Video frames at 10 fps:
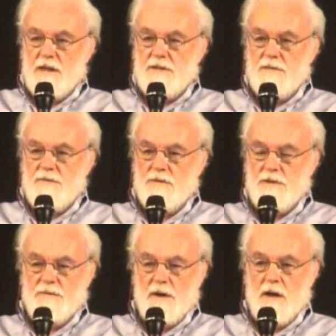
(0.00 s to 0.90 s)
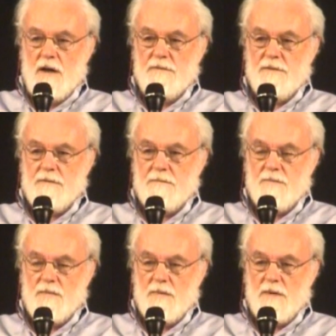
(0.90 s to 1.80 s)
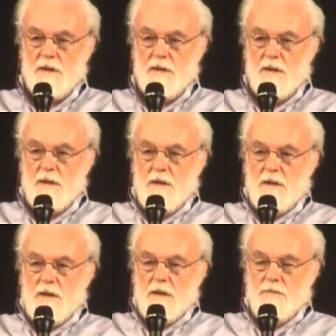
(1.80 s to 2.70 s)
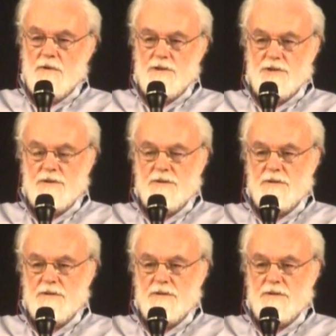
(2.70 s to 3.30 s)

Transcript: 1945, in which